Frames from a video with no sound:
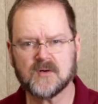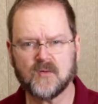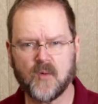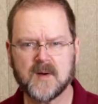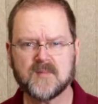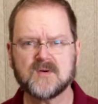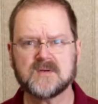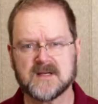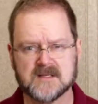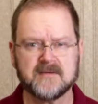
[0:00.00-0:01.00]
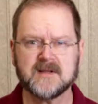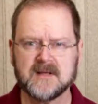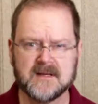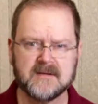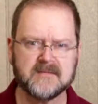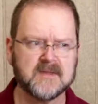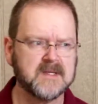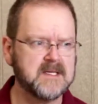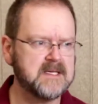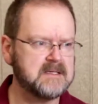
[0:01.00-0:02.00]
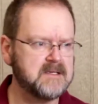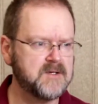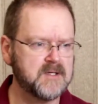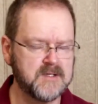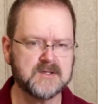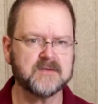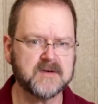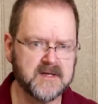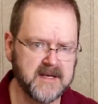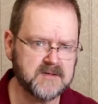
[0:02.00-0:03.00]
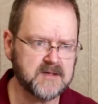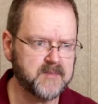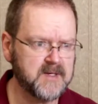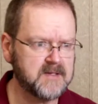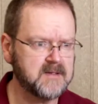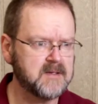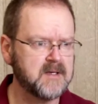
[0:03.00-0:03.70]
of one boot does everything. You could use it for day tripping.